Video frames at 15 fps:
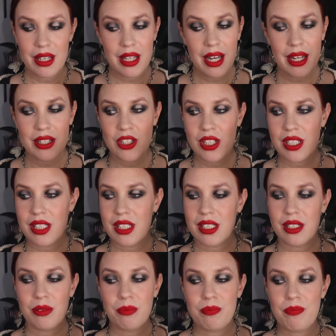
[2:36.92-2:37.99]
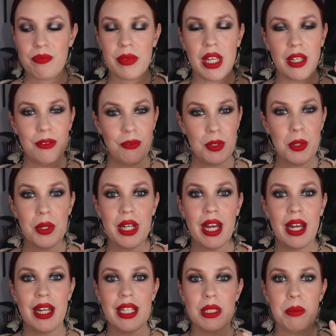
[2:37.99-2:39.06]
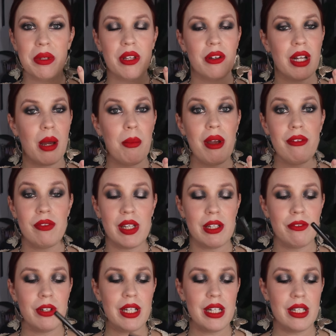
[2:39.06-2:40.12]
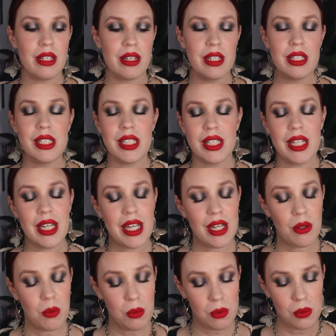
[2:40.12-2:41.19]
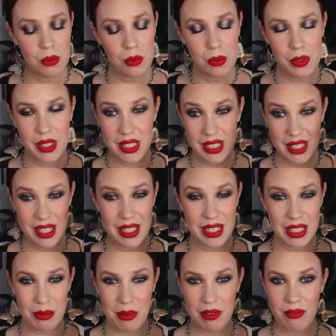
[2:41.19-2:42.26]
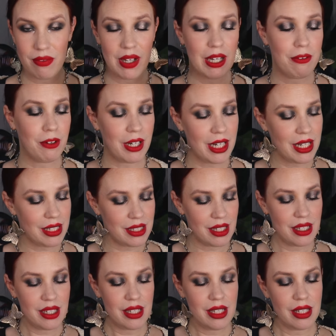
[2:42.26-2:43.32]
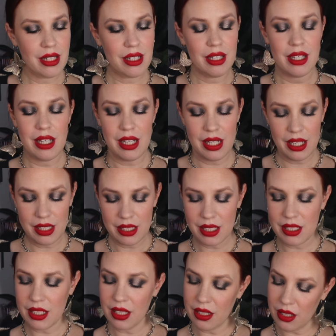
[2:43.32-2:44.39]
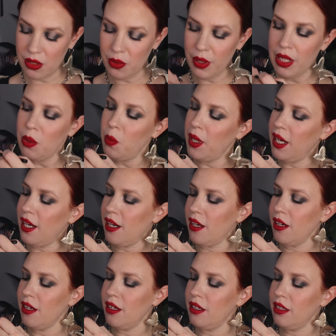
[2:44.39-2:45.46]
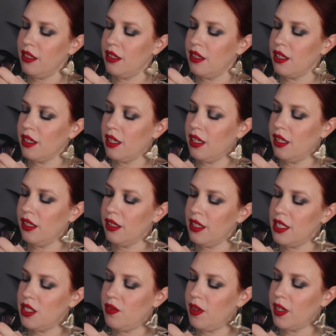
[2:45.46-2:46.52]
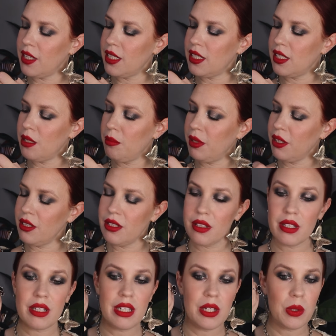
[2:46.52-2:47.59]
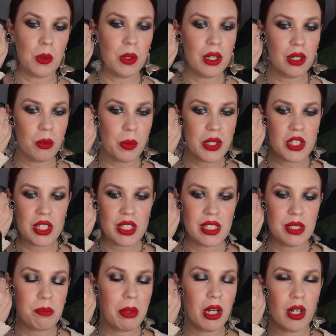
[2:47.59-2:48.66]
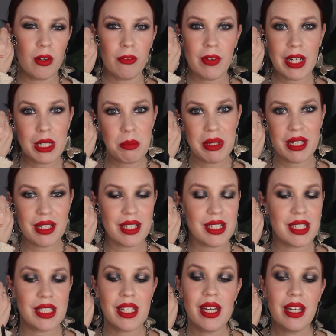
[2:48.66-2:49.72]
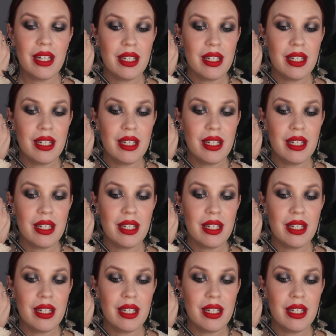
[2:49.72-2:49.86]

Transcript: that just they feel nice, but they're not my favorite. This thing, woo, this thing is my favorite. It doesn't go anywhere. The color is very similar to the Dior, which is perfect because